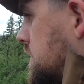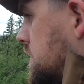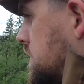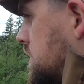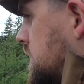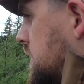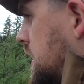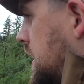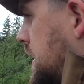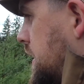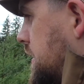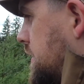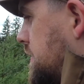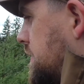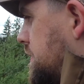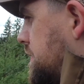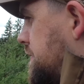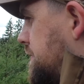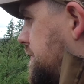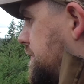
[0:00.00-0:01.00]
We're like
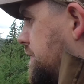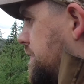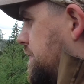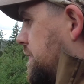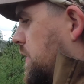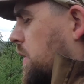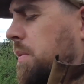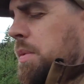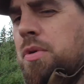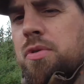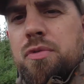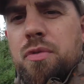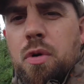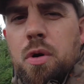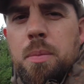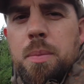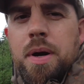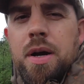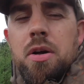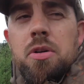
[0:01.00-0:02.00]
almost
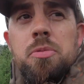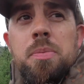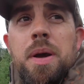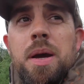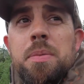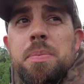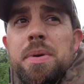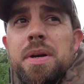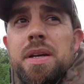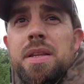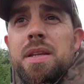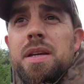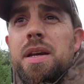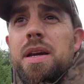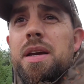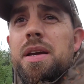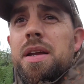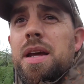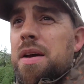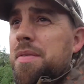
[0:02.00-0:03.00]
4 miles back behind the
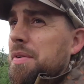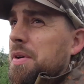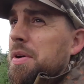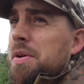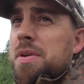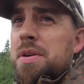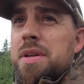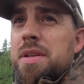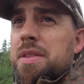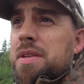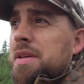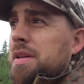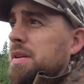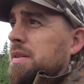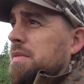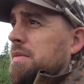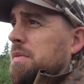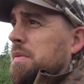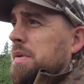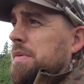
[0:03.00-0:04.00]
gate. Haven't heard
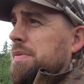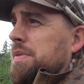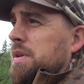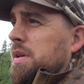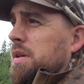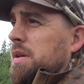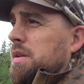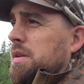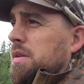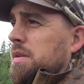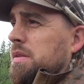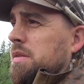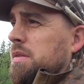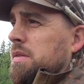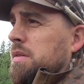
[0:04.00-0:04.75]
anything. We've seen